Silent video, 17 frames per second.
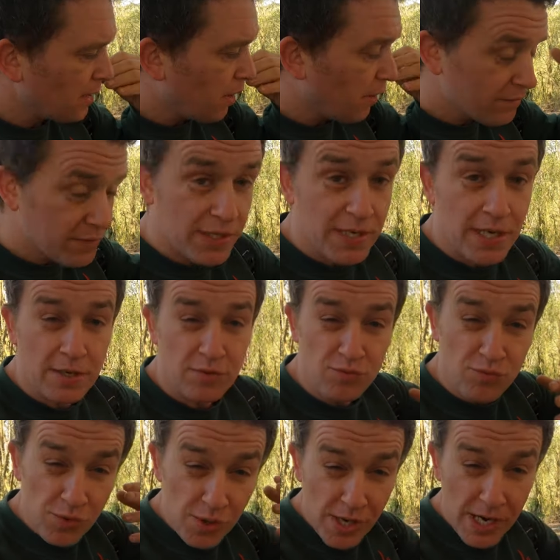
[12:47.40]
Obviously it's
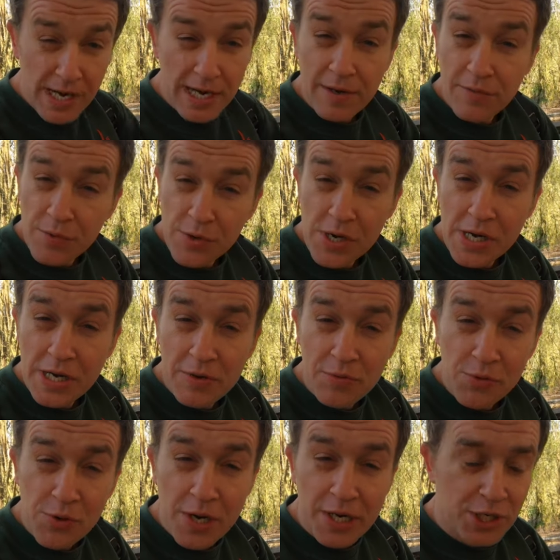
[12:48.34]
really, really
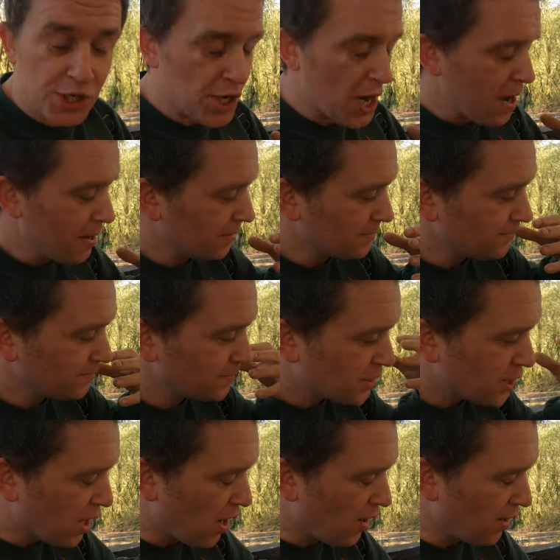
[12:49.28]
rich
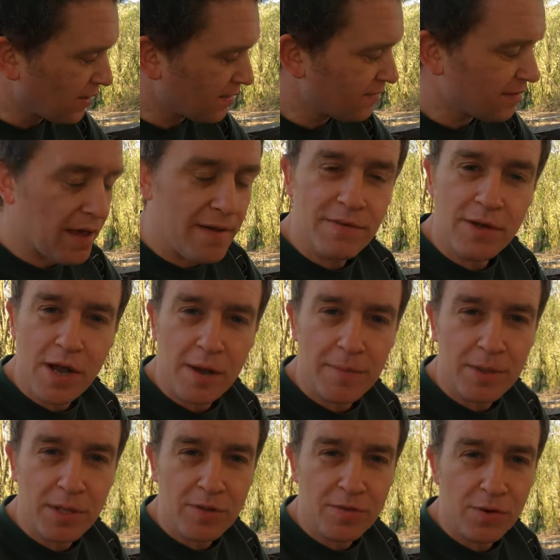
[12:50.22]
garlic flavor
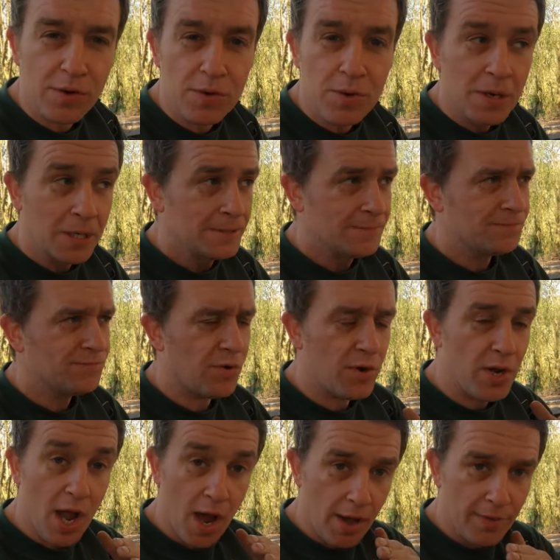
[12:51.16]
coming through,
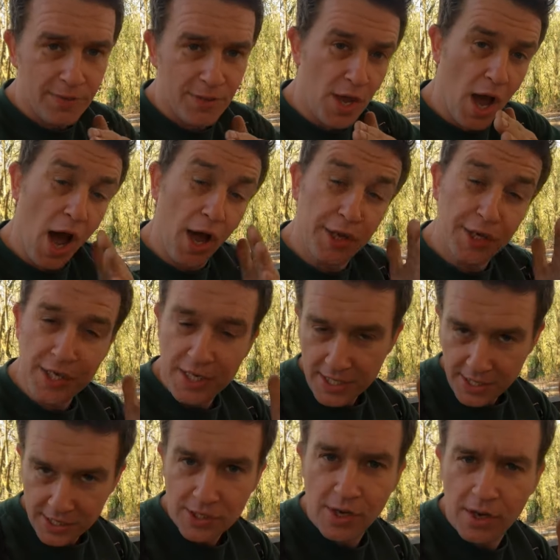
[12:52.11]
very the
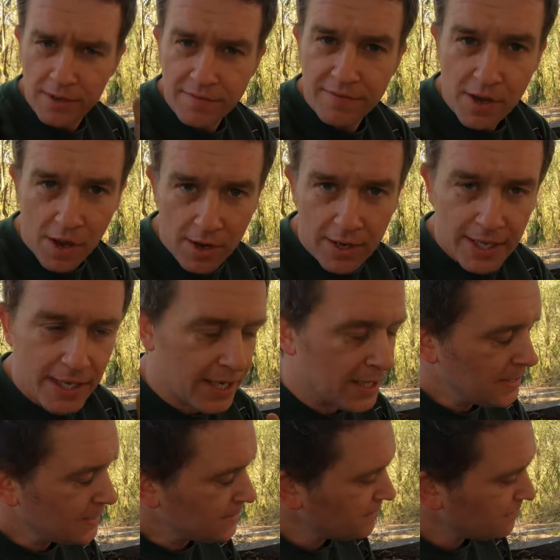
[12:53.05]
oniony side of garlic.
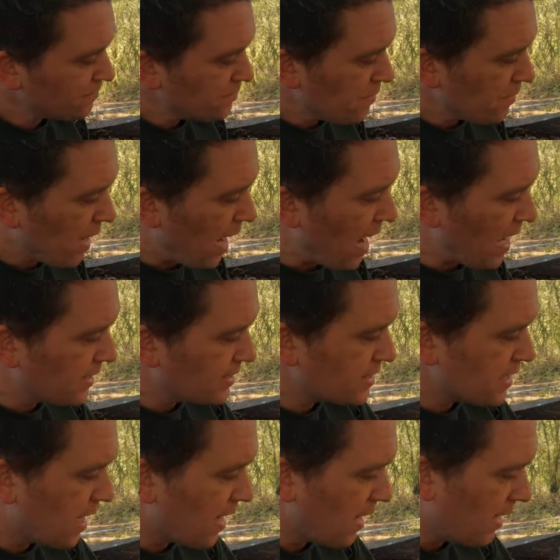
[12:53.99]
And